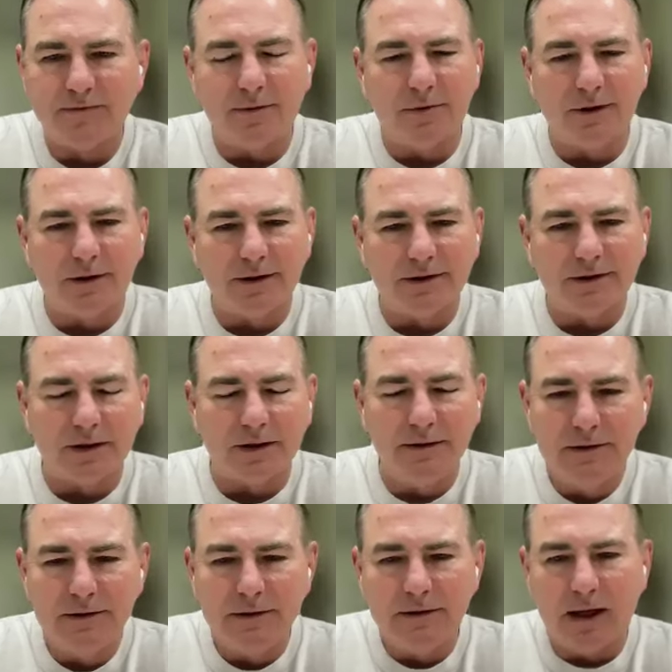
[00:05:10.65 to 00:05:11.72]
Obviously,
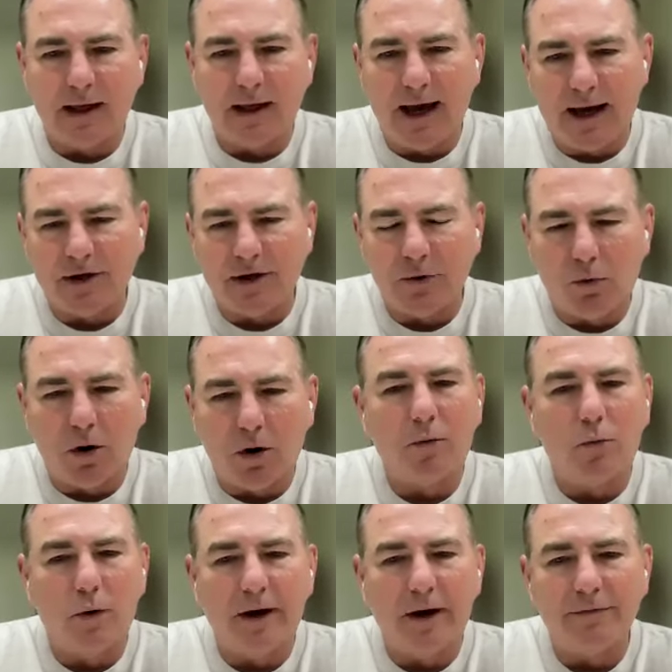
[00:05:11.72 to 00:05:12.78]
Billy's a, a guy you
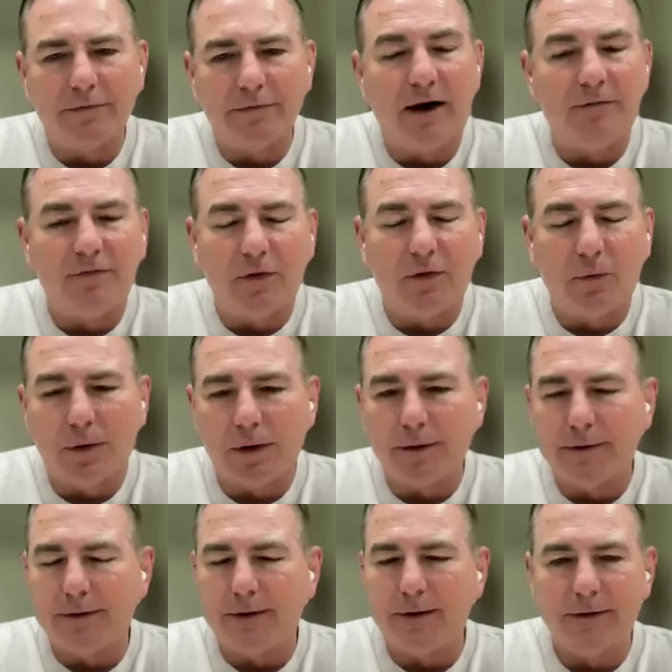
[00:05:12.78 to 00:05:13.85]
work with, not
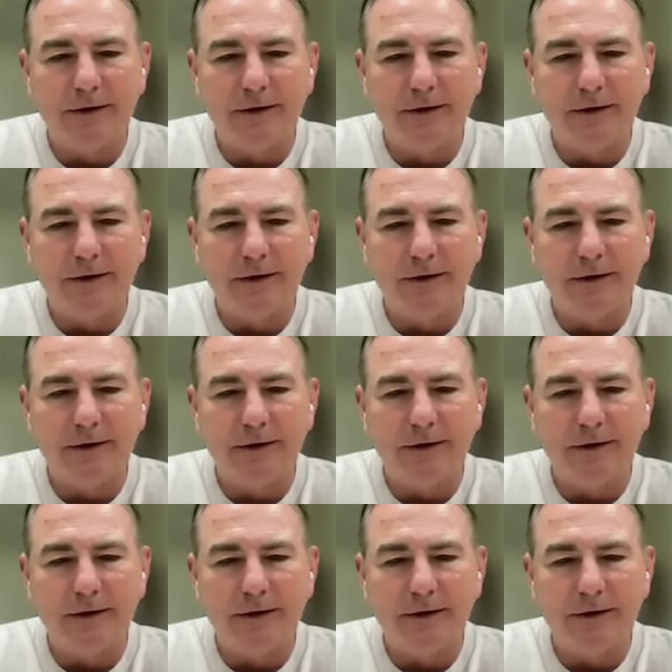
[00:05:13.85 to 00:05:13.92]
for.